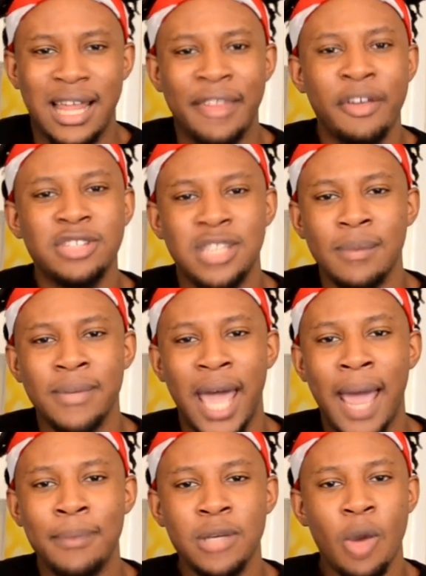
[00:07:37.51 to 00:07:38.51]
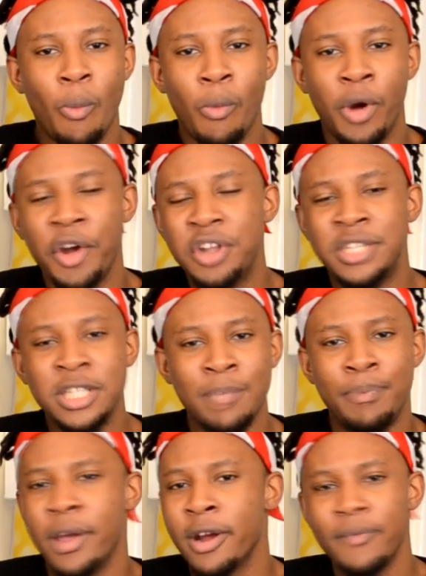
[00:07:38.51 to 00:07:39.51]
Like, there are some games where he'll just
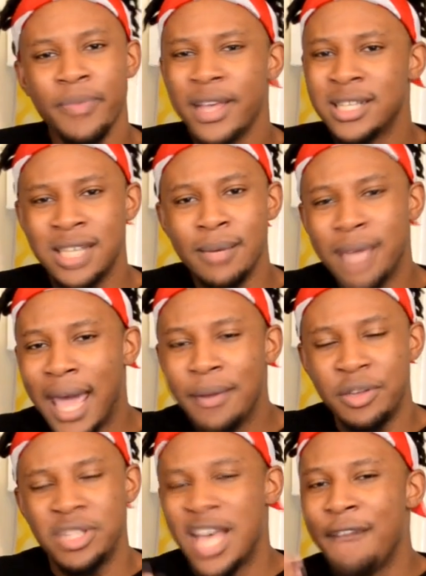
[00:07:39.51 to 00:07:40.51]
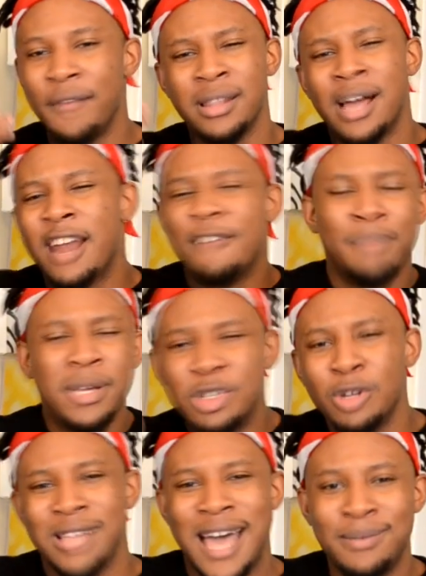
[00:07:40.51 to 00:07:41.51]
disappear. Some games he'll just have a lot of
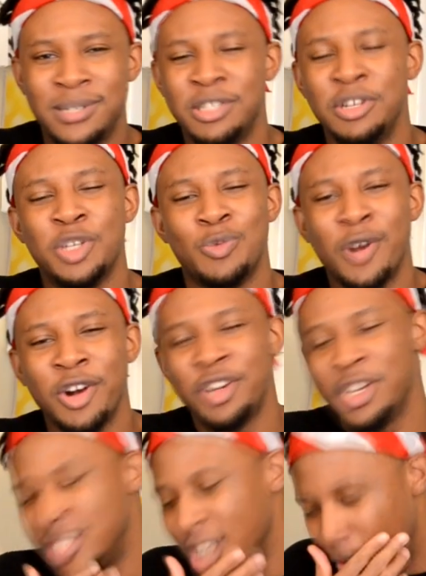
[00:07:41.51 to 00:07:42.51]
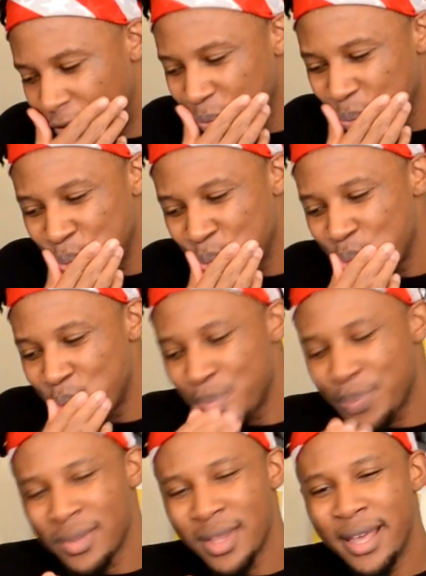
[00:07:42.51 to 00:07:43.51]
mental lapses. You just wonder to yourself,
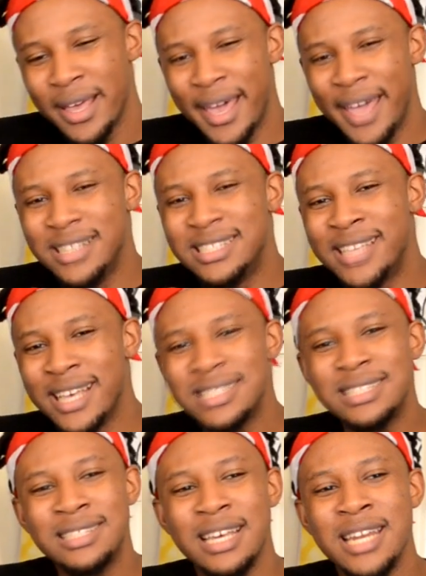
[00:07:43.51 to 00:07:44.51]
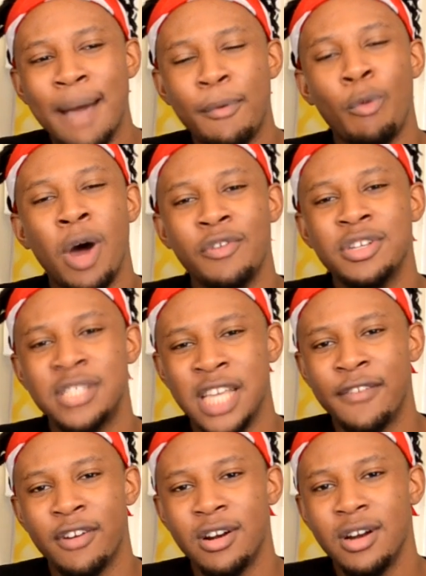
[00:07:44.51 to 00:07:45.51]
is this the number one
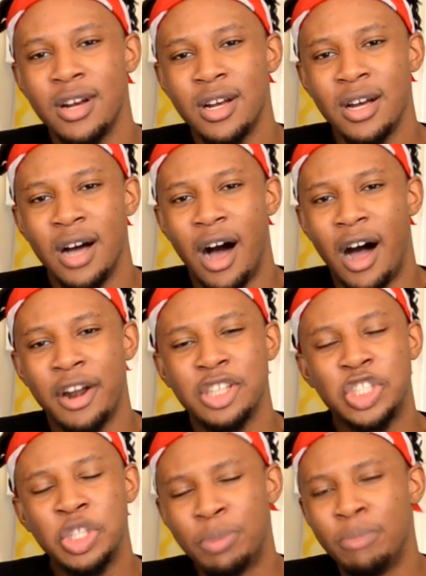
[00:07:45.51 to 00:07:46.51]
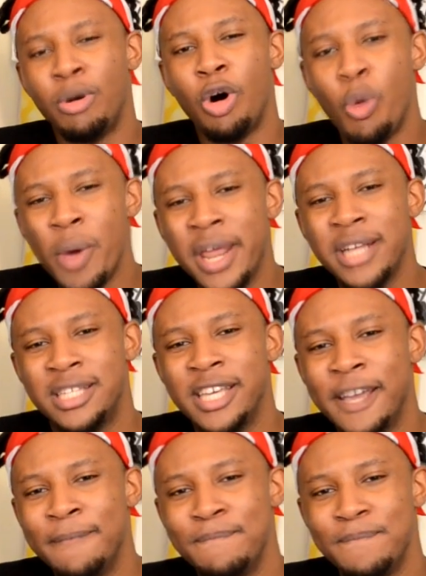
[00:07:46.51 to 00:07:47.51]
receiver on a Super Bowl winning
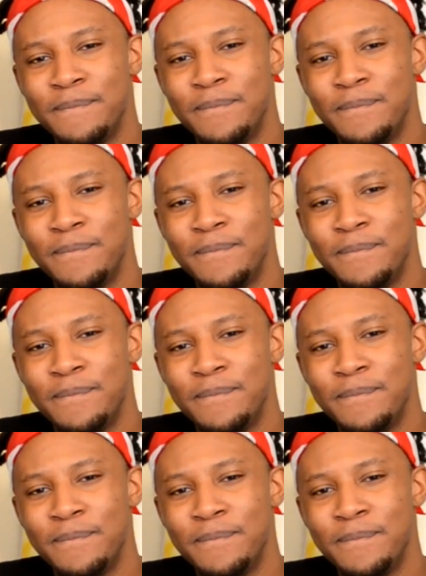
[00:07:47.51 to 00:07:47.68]
team?